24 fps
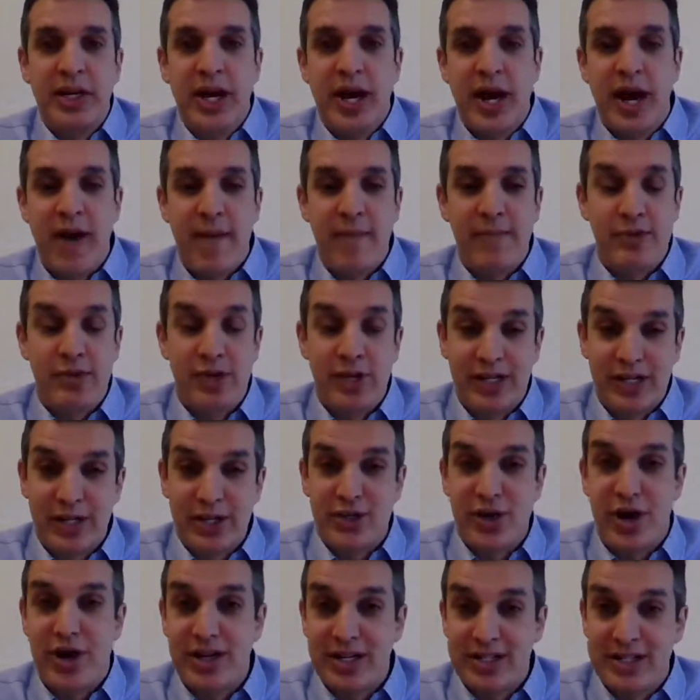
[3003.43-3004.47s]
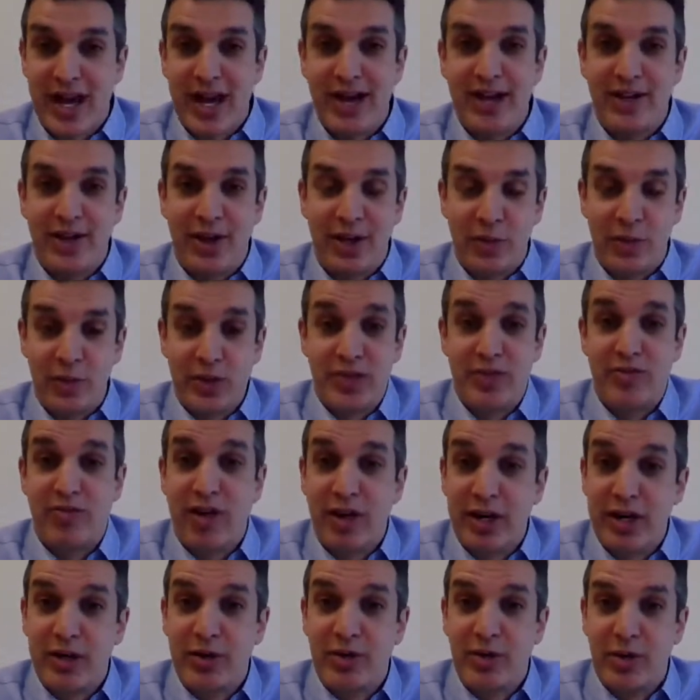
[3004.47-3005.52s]
So you can start a dialogue, which is
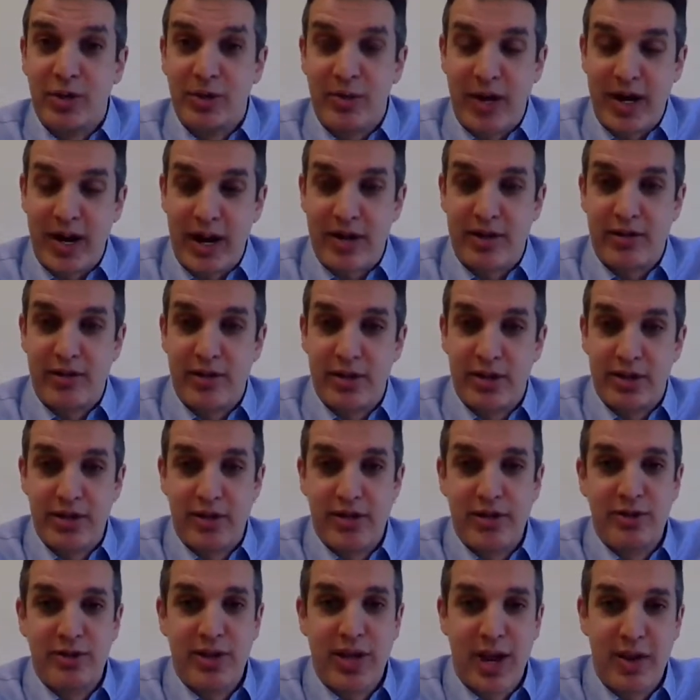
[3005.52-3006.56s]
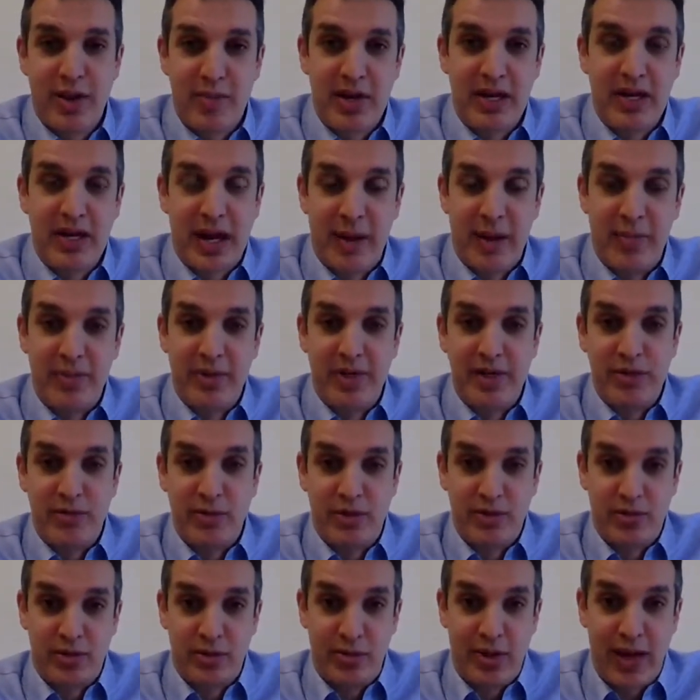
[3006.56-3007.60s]
very cool, right? I don't know that you can do that at many companies, where
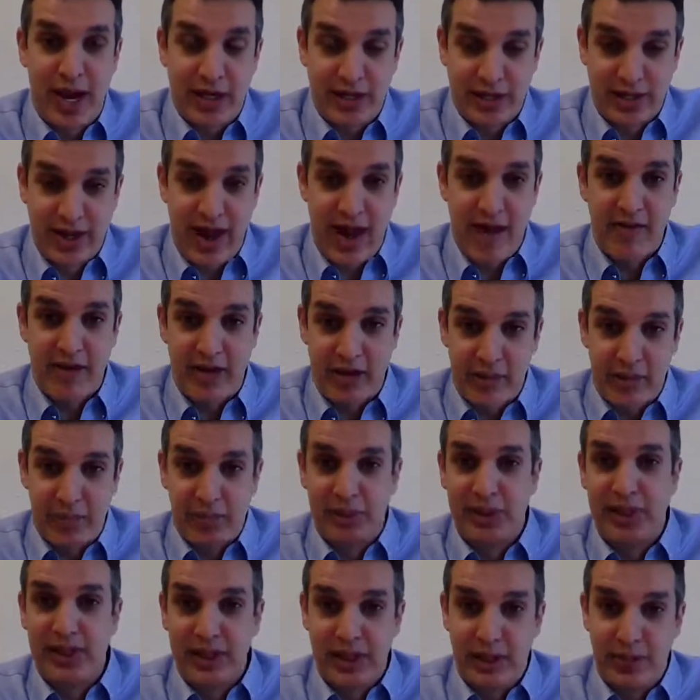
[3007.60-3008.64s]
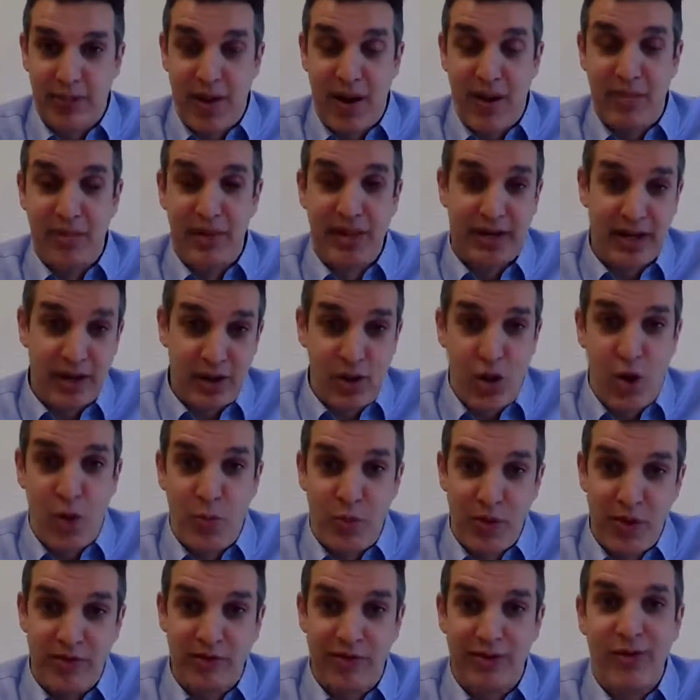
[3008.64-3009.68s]
we actually have a completely public and
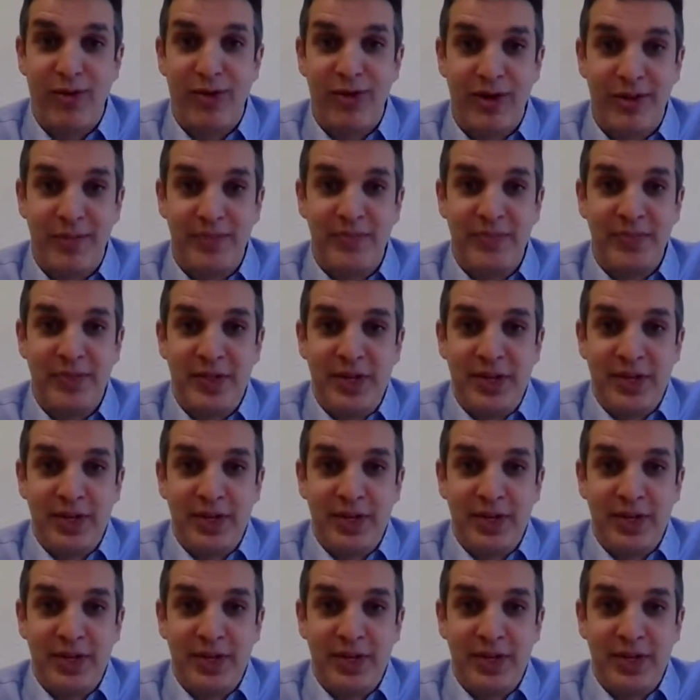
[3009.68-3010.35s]
open forum